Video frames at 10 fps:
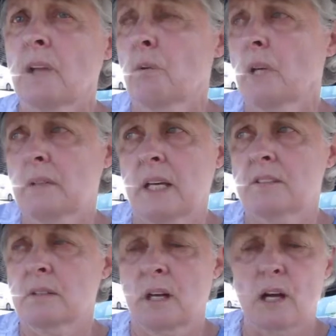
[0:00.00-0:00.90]
Wait,
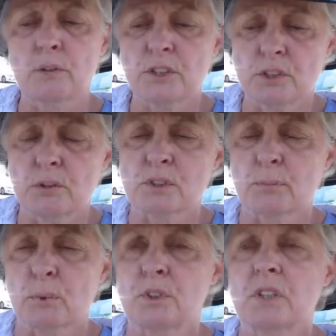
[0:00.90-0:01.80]
that's our issue is
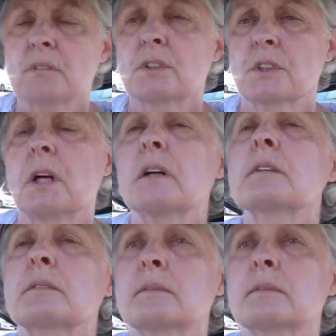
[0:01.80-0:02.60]
abortion of a child.